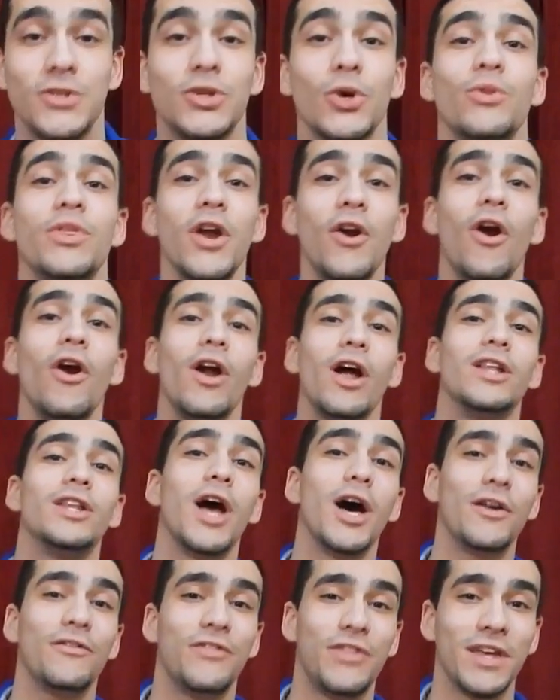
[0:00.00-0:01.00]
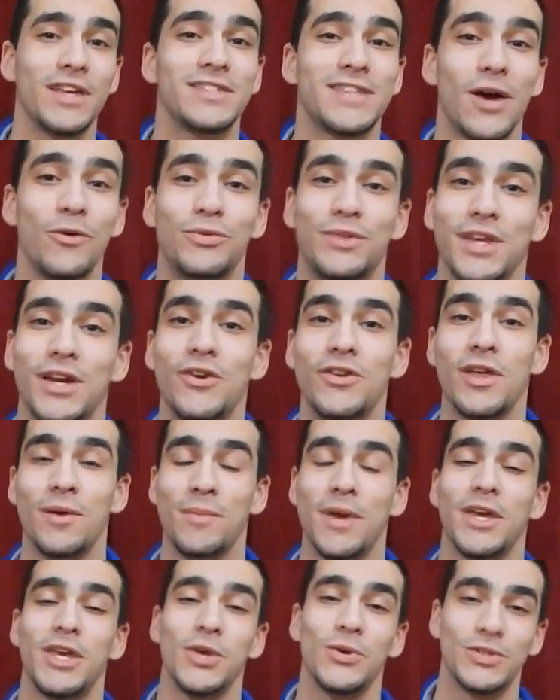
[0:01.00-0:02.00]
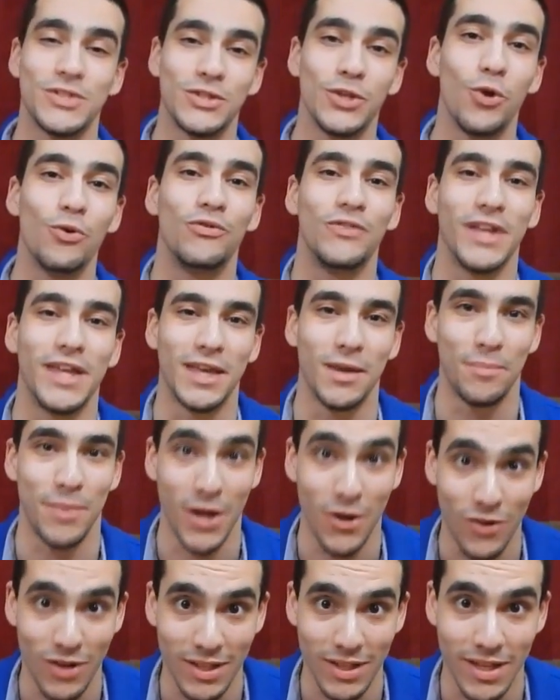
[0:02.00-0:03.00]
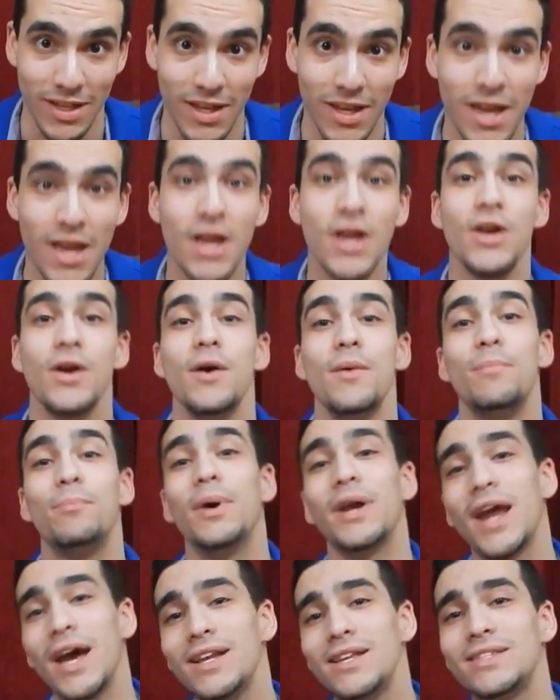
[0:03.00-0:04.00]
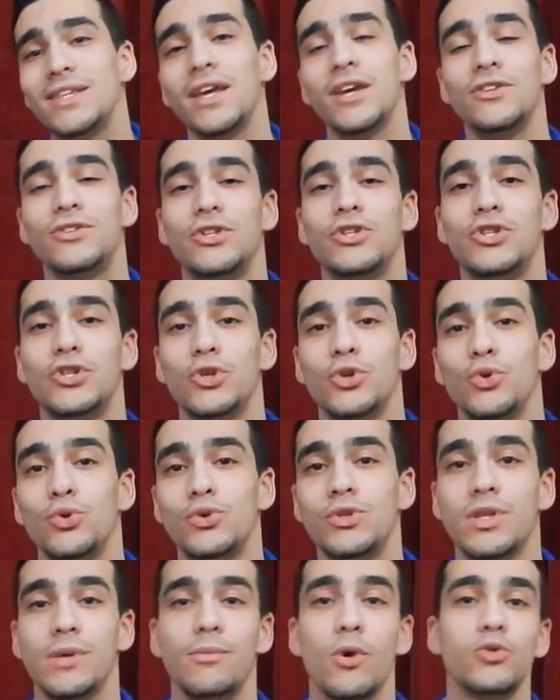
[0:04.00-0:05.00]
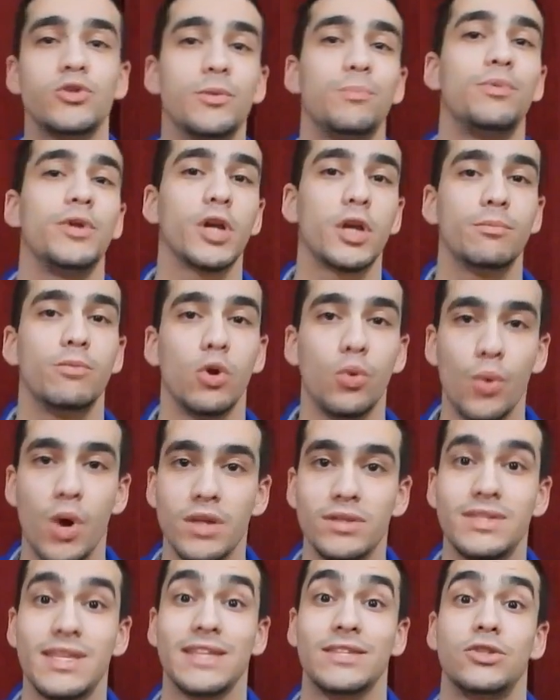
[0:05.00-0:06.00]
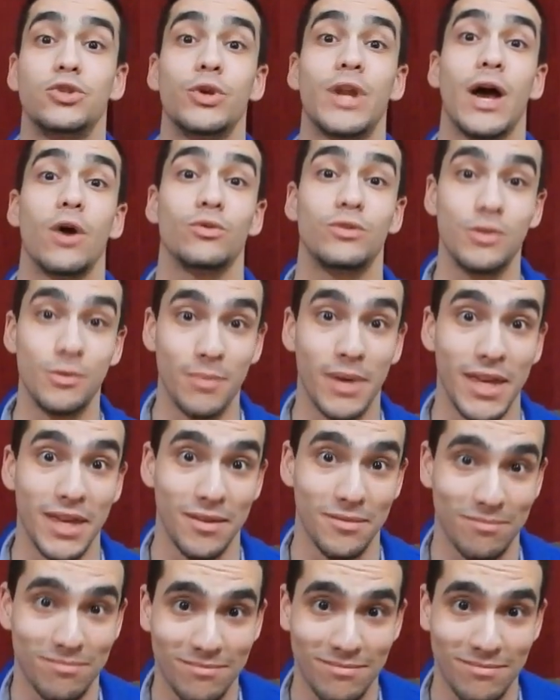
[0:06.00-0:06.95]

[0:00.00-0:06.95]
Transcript: So there are a lot of things out there that make you a snowflake, apparently. But I decided to choose the most applicable ones that stood out to me.